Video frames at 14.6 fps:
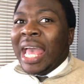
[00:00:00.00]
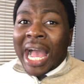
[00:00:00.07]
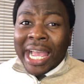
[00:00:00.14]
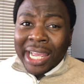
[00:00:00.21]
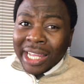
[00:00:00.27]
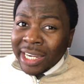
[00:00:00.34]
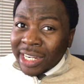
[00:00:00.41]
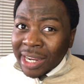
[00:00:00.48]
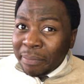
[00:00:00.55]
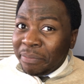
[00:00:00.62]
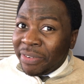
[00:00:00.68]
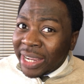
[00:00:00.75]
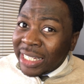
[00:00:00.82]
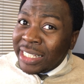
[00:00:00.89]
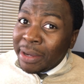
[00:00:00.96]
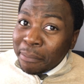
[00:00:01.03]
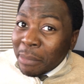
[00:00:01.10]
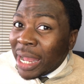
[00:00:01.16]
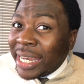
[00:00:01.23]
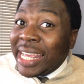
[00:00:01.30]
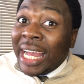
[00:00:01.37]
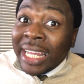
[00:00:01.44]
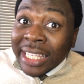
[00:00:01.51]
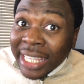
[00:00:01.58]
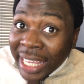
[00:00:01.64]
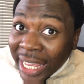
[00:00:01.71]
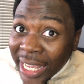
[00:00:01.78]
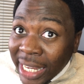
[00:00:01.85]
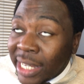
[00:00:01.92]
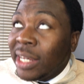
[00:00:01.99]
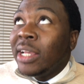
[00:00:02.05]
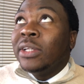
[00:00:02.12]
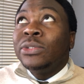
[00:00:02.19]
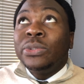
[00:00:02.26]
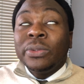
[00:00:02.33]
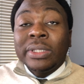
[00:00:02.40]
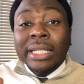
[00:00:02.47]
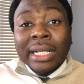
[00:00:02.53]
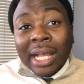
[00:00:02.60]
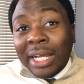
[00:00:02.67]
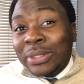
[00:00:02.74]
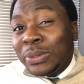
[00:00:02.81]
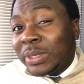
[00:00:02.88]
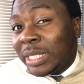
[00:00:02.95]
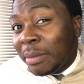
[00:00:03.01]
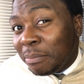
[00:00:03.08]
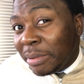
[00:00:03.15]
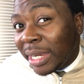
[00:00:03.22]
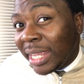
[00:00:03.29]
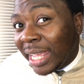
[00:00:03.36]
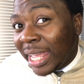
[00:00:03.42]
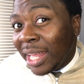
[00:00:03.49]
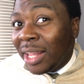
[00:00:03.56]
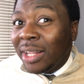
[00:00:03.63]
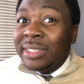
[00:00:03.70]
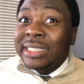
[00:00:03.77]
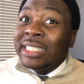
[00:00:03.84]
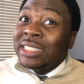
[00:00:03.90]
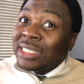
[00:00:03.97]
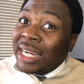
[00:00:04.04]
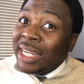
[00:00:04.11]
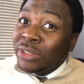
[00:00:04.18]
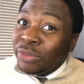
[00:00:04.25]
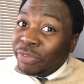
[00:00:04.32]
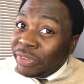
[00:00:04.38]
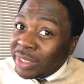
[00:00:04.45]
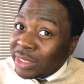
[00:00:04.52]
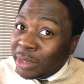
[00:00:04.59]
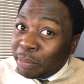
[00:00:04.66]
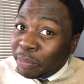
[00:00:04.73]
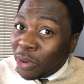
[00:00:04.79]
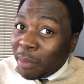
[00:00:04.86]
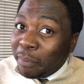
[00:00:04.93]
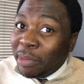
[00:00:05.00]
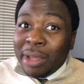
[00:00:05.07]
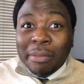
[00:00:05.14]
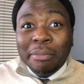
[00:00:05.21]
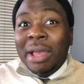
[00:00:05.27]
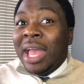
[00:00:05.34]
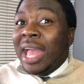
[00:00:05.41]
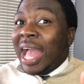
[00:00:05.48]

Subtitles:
I ended up finding money again, took the car to somebody else. He tried to fix the problem.